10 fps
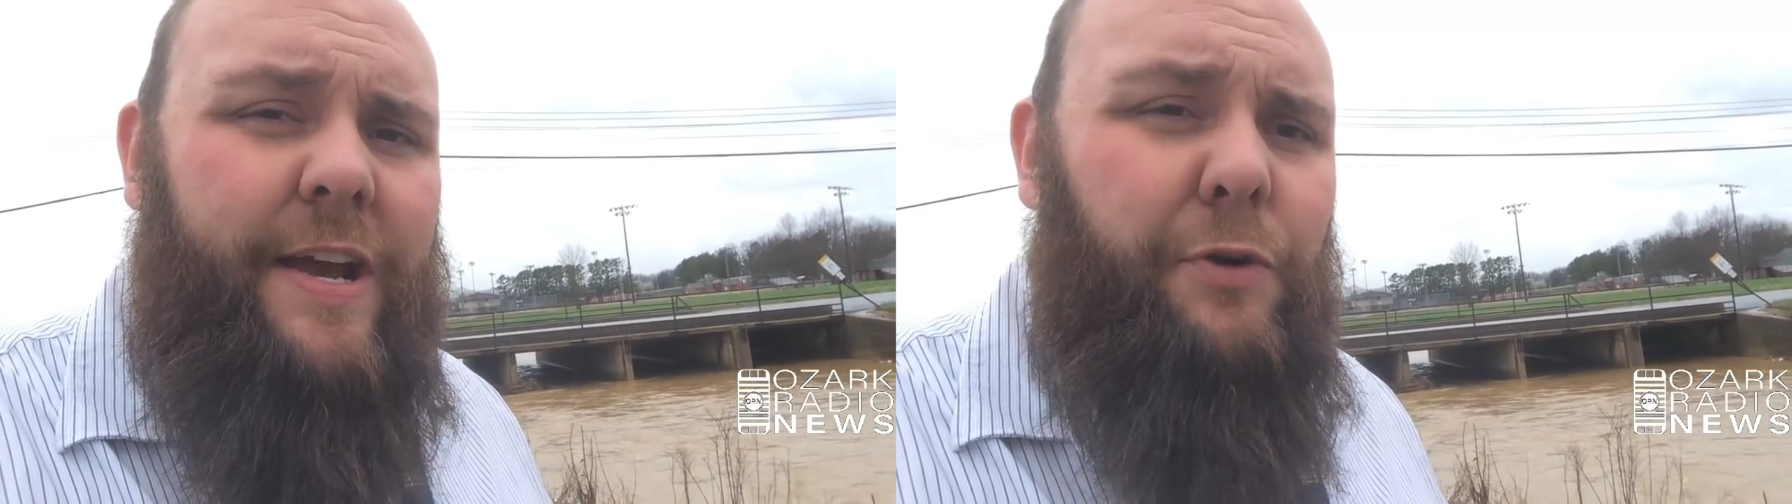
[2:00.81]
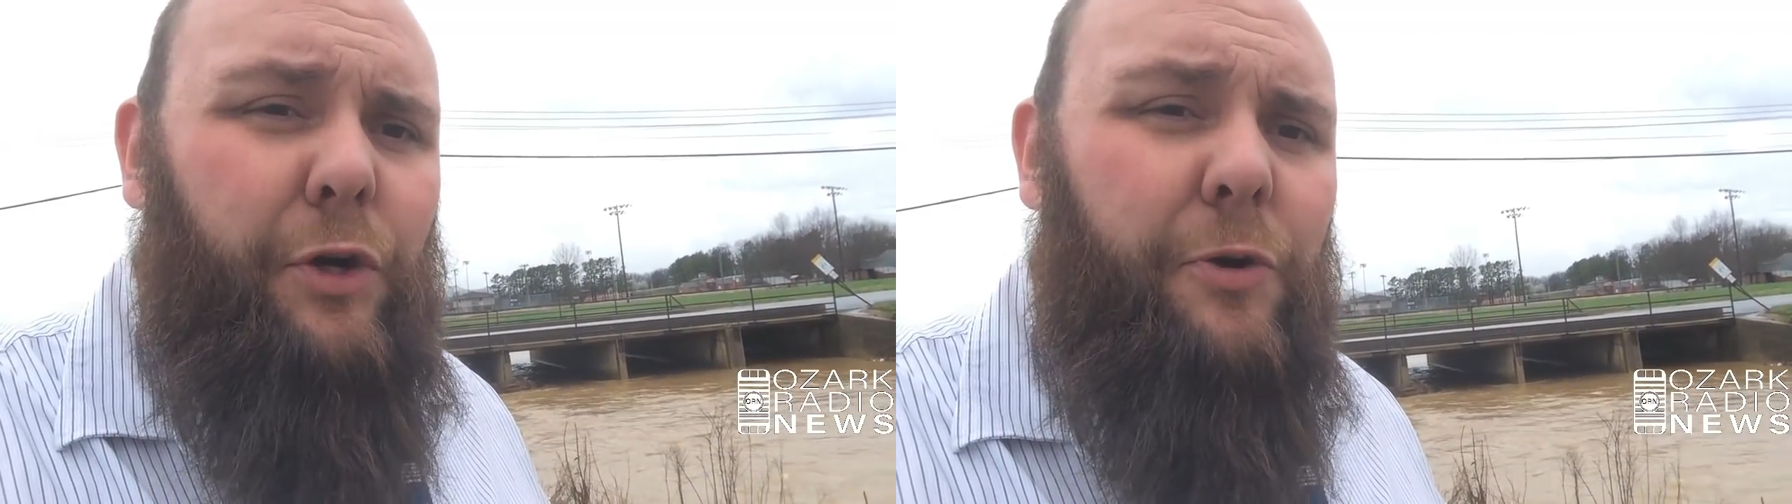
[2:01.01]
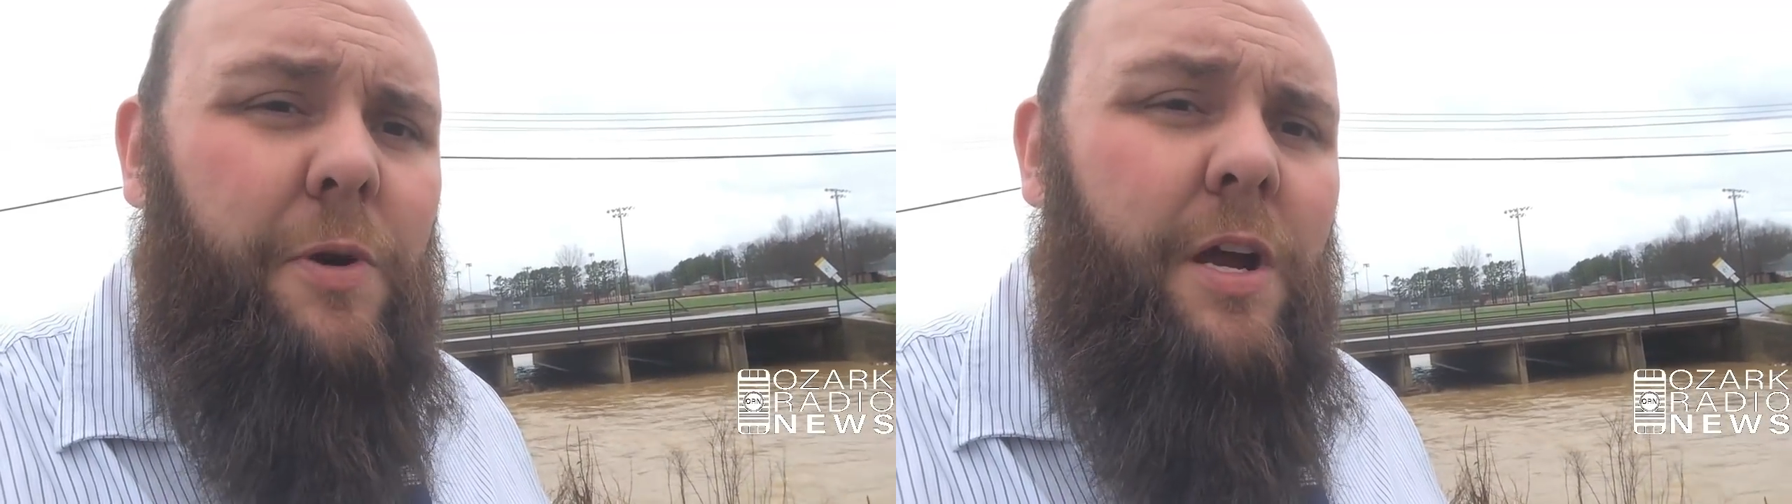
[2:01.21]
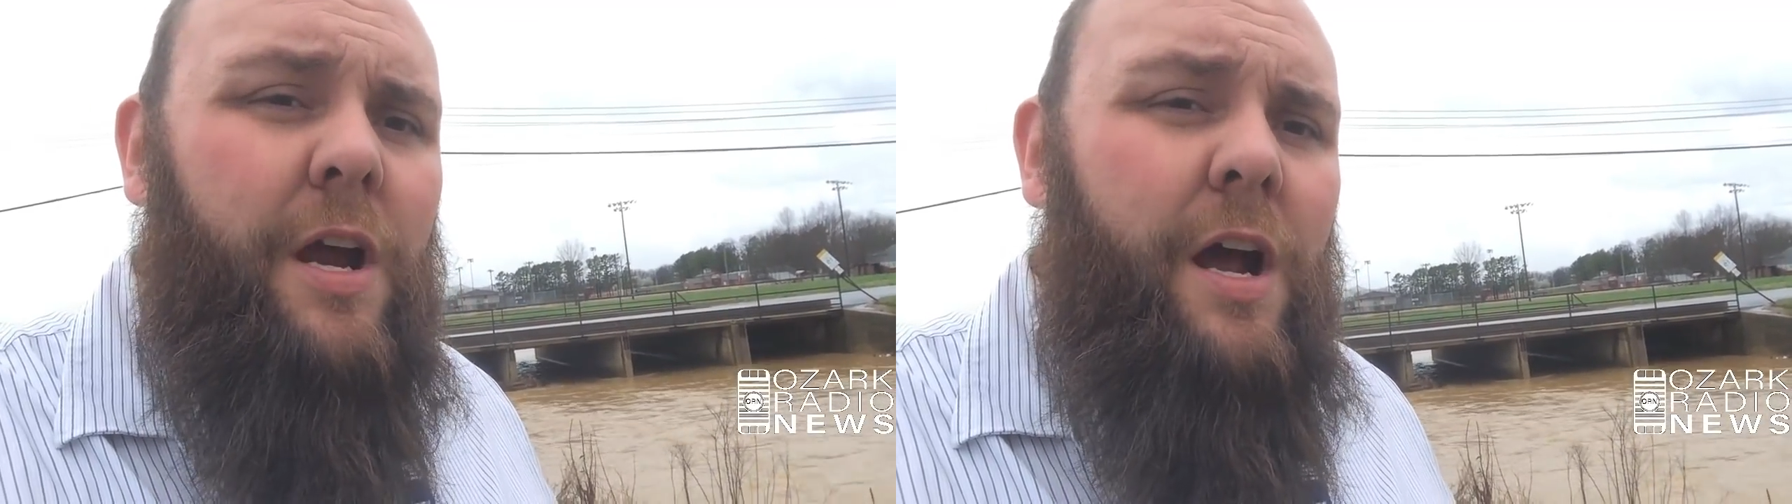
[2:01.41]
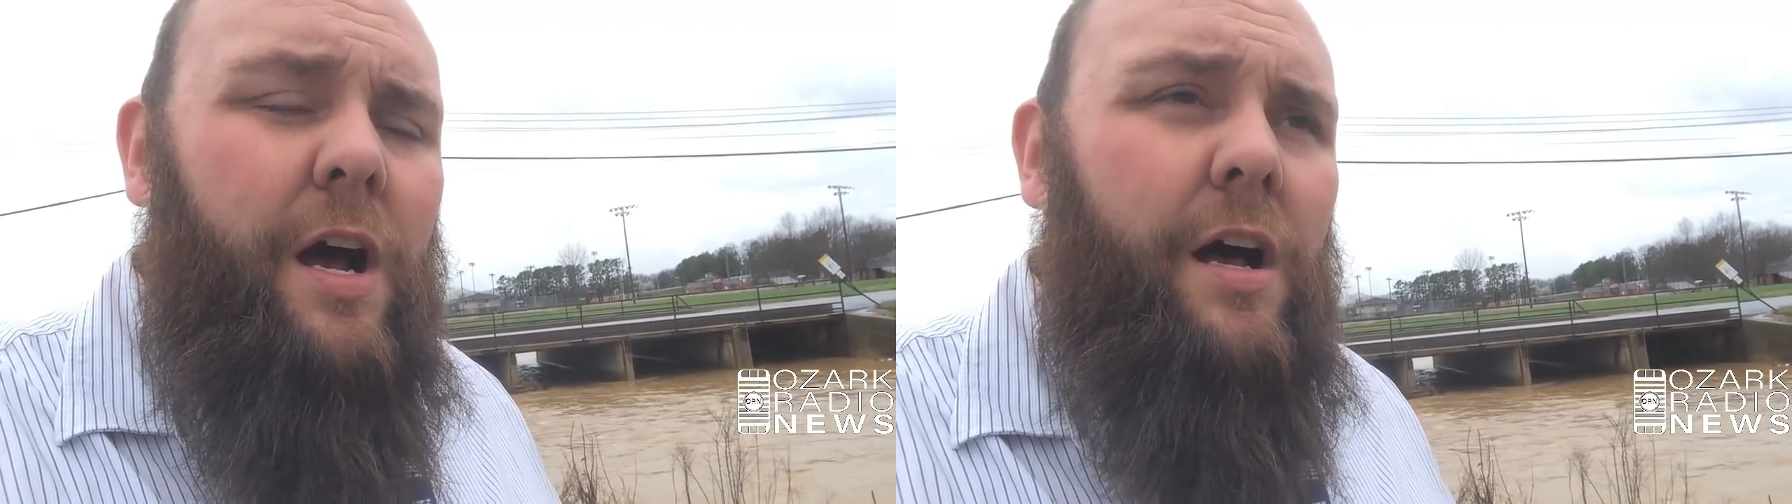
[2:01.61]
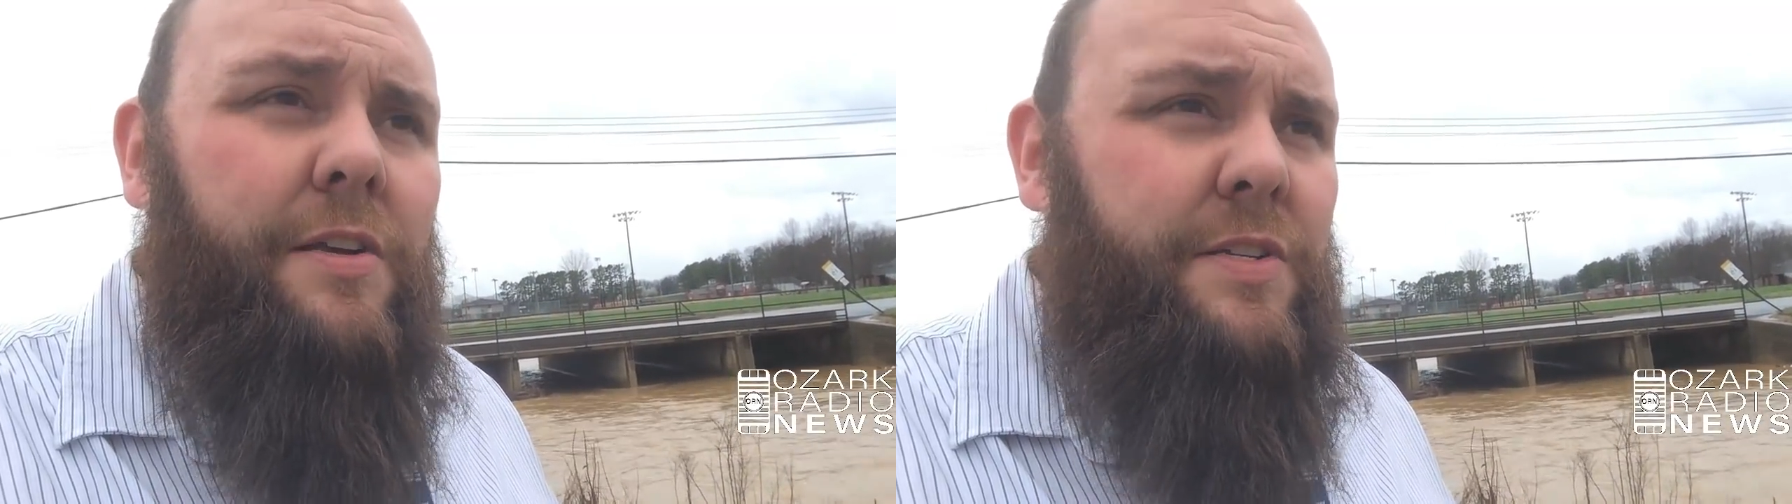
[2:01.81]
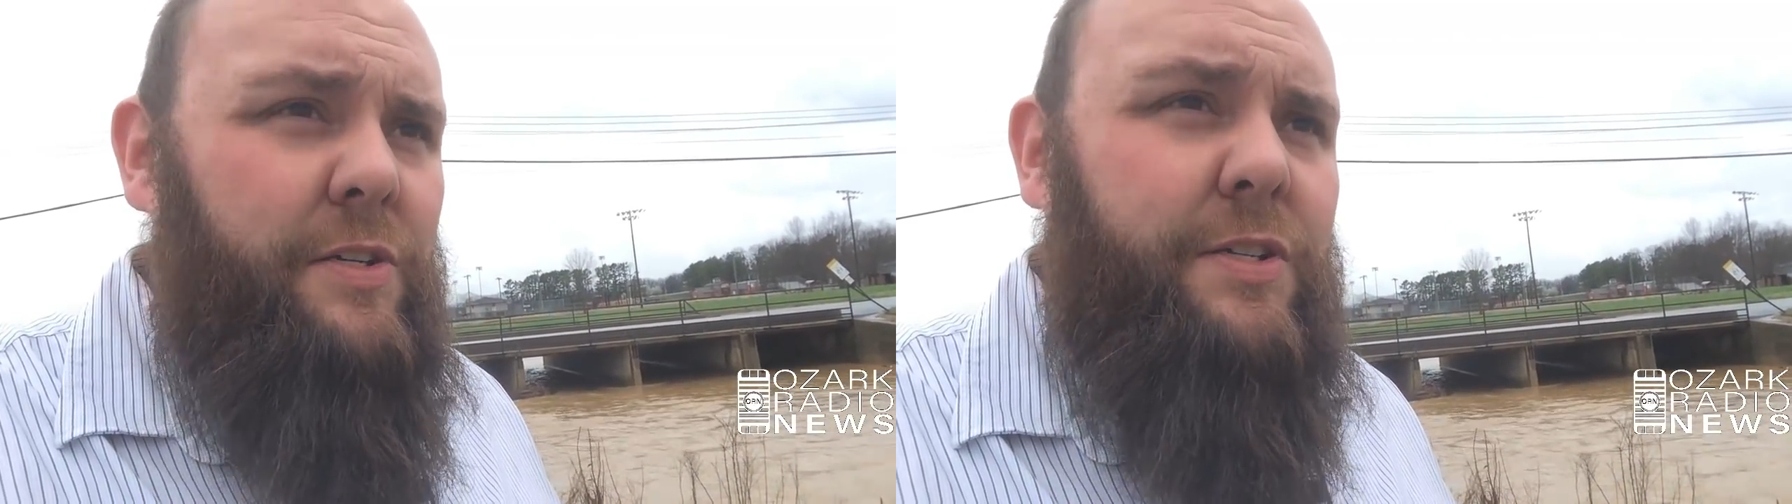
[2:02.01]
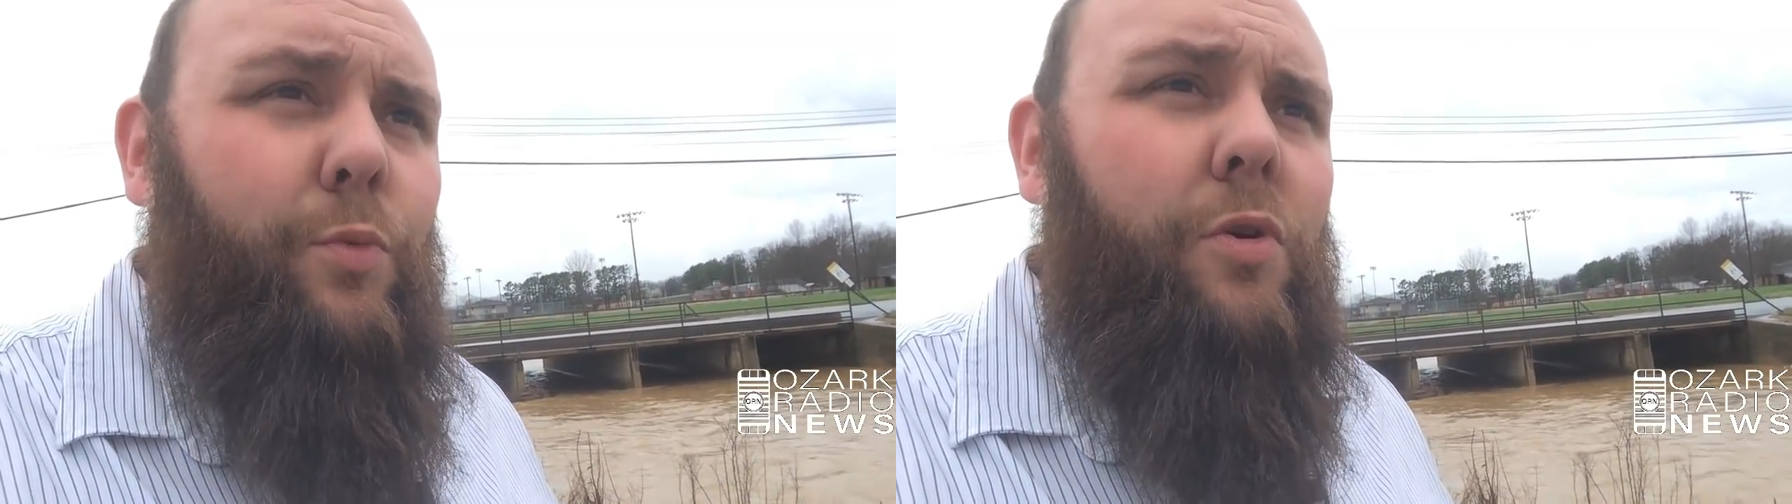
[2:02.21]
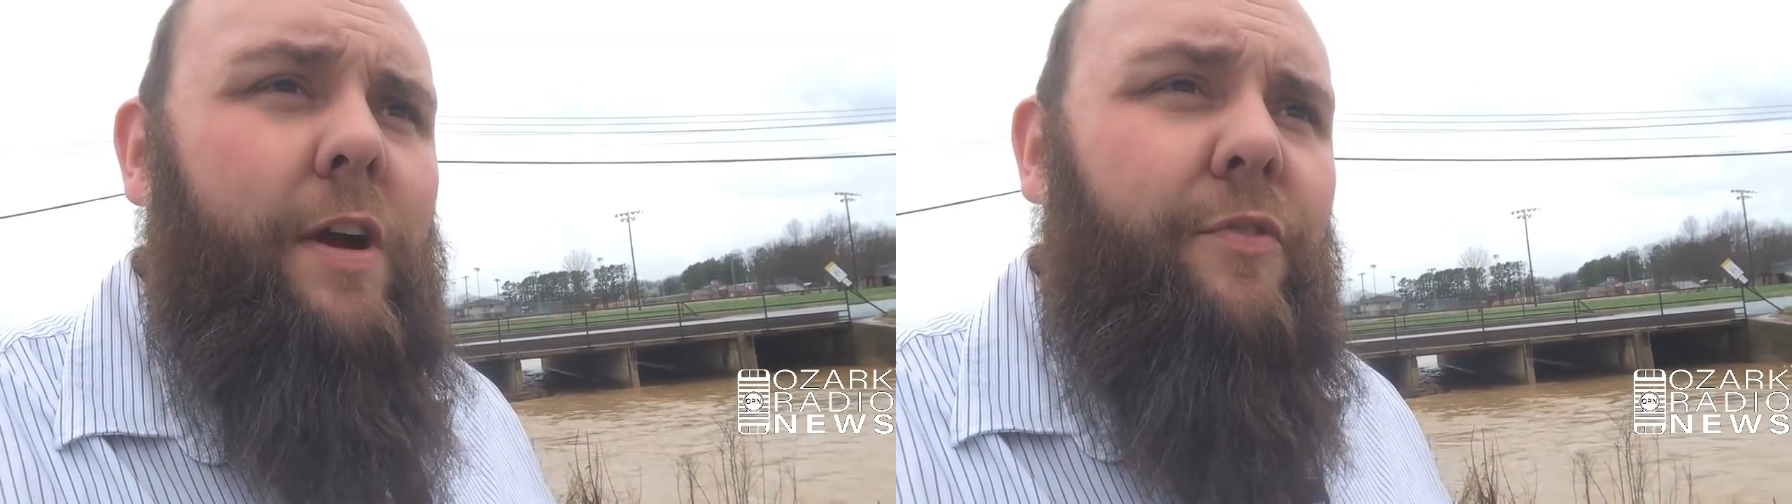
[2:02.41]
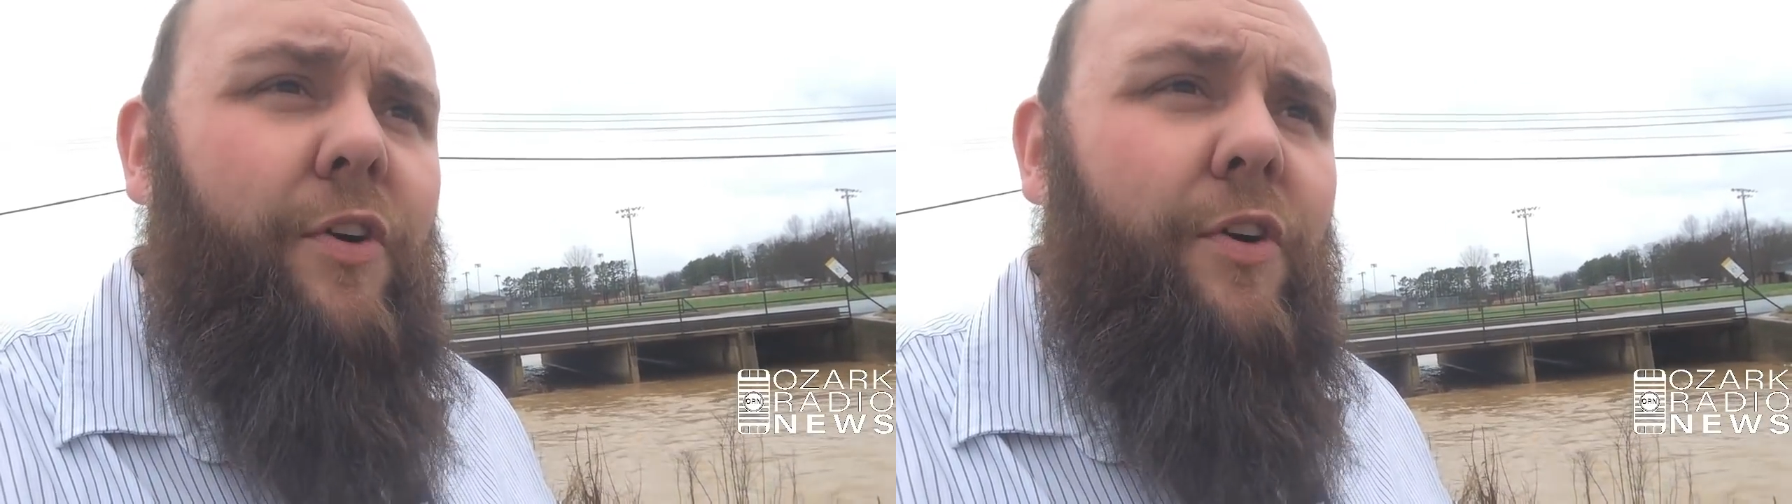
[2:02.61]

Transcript: afternoon. Uh, still some more